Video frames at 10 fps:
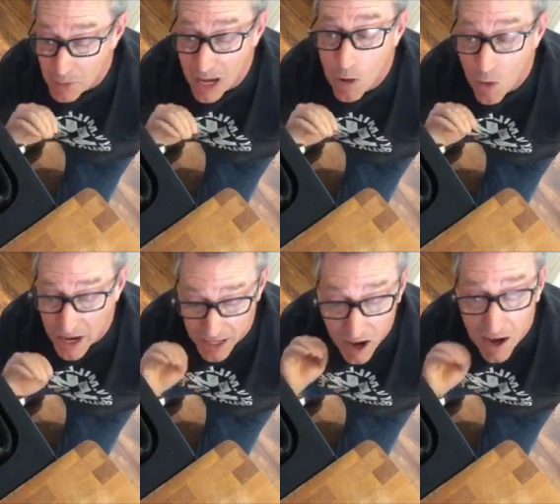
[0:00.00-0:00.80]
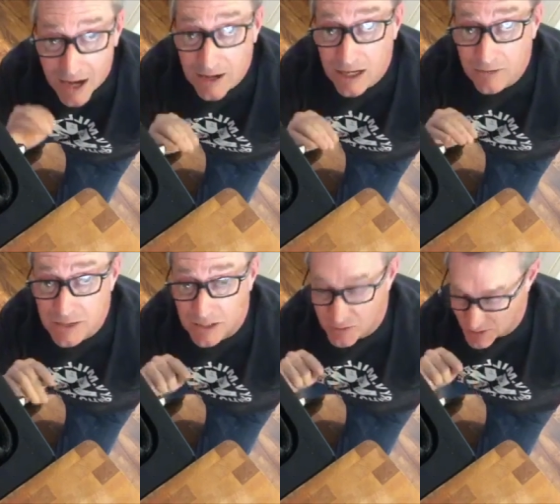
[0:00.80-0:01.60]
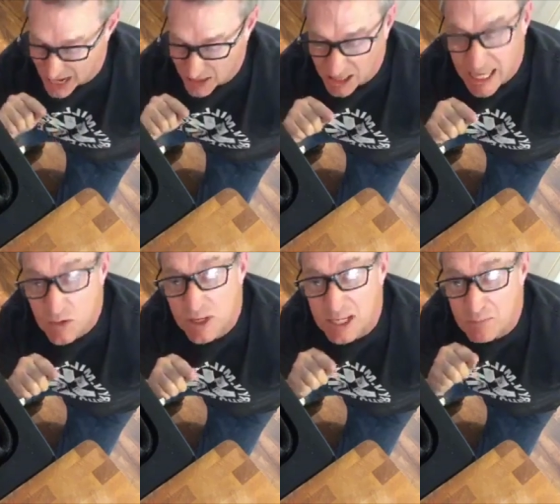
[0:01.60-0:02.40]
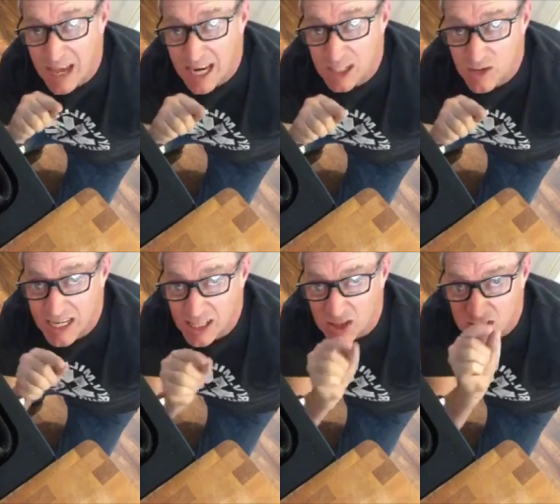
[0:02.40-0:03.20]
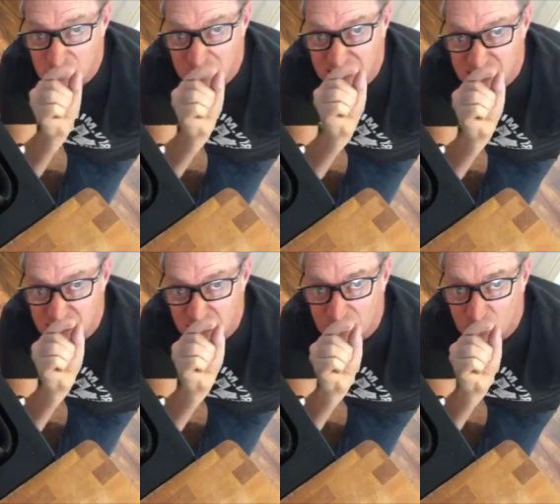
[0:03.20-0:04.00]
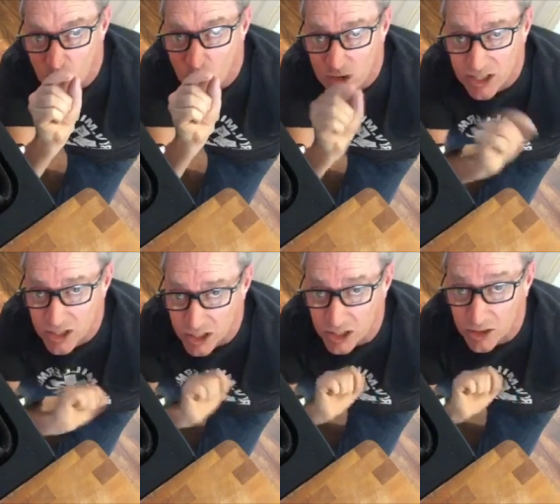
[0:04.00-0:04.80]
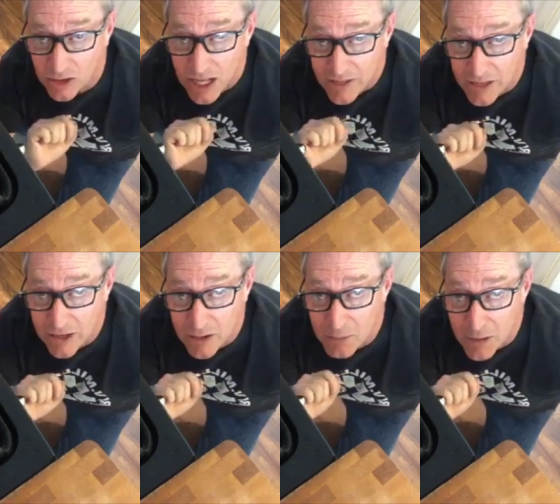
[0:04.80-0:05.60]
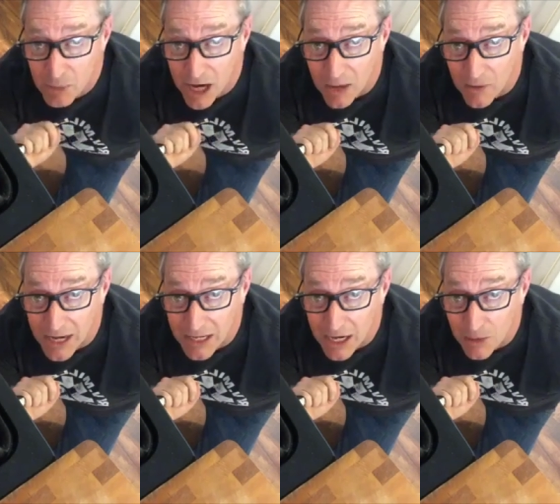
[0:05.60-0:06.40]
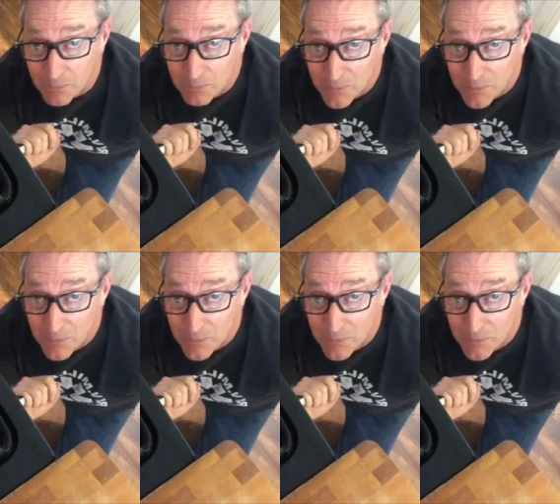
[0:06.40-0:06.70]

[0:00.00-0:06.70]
but I want it hot enough to, for that liquid to penetrate those pieces of corn kernel that are in my pot right now.